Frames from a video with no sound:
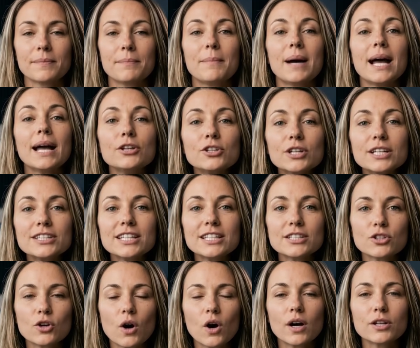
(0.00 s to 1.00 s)
Patrick did
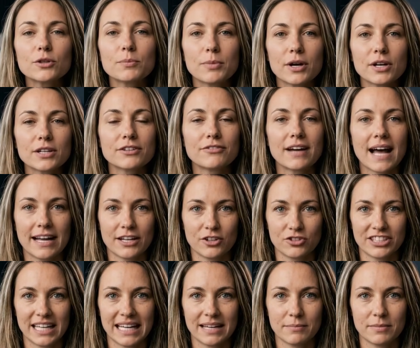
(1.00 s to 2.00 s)
not build
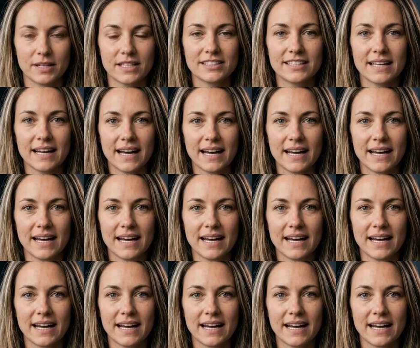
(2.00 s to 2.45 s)
Valuetainment